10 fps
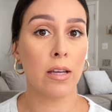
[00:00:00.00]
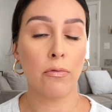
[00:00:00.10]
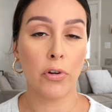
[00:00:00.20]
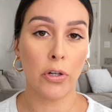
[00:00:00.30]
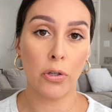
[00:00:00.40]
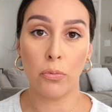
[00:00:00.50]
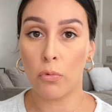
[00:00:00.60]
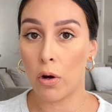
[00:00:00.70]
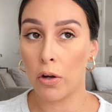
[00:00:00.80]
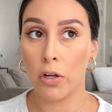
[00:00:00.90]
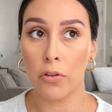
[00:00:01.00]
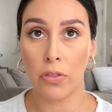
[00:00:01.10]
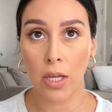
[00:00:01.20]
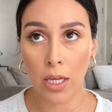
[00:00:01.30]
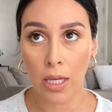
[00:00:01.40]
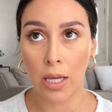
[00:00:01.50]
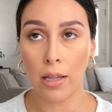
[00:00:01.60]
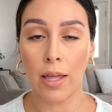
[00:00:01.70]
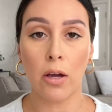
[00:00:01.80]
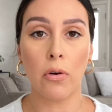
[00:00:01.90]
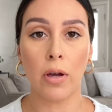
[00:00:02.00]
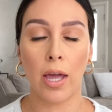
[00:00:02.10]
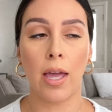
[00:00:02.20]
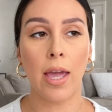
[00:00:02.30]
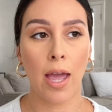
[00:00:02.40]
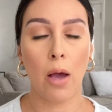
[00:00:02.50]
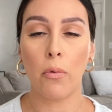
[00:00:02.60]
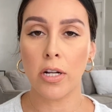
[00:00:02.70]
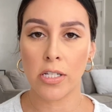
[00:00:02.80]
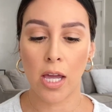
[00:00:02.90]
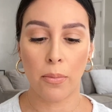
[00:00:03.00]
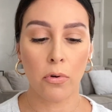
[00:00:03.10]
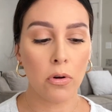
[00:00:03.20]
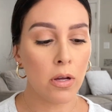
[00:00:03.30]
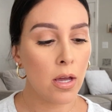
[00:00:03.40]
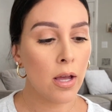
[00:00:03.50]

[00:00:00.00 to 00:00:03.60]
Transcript: of where you're thinking like, okay, hey, I want a table.